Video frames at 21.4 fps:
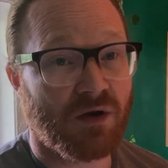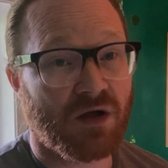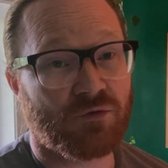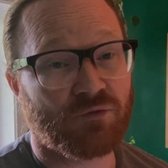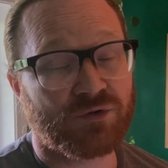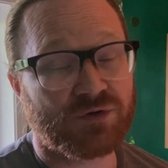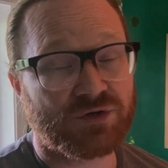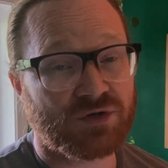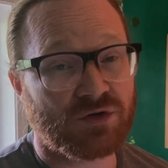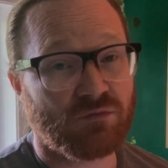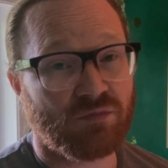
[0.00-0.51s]

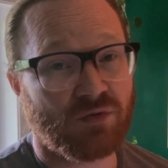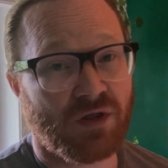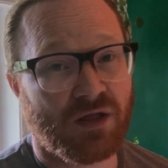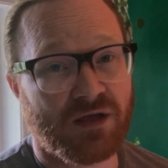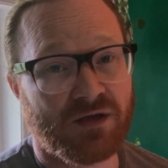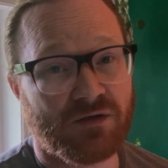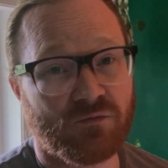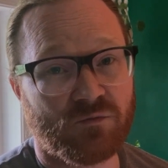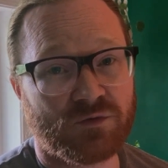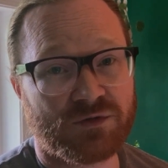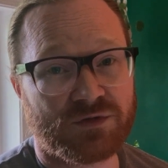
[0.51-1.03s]
original
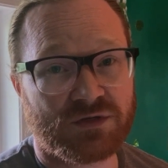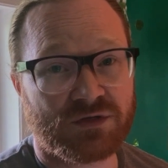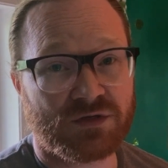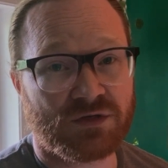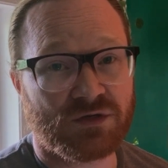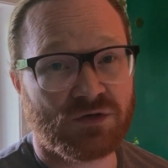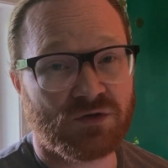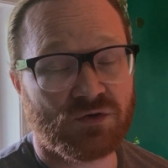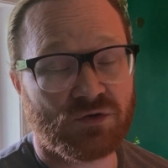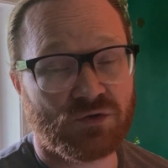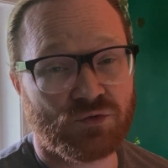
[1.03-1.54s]
plan was
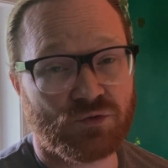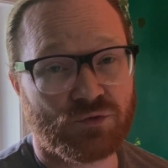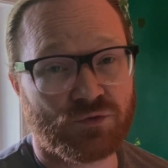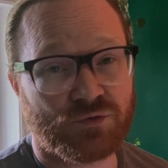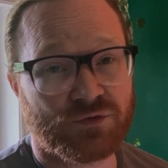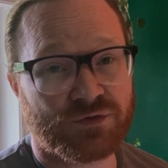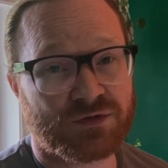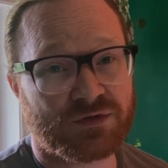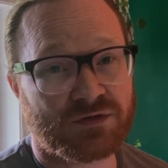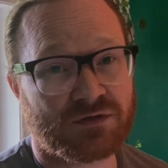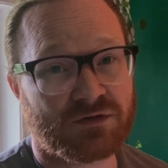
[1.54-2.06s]
to
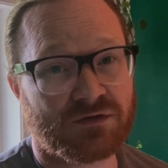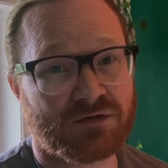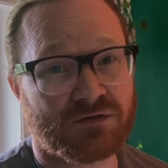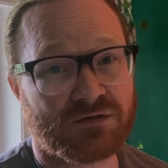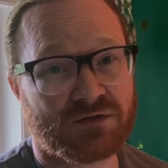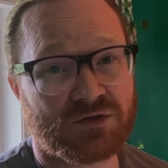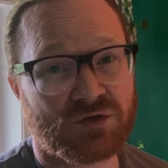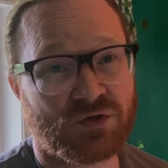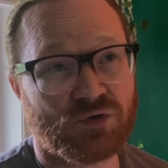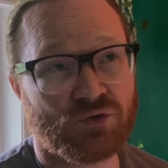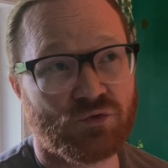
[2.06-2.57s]
use
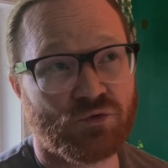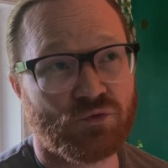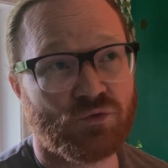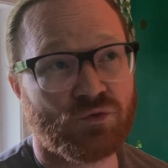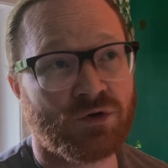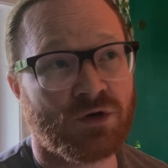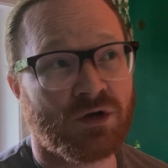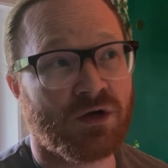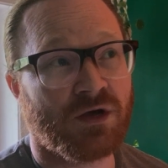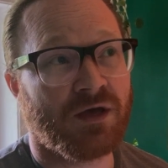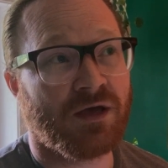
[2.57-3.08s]
two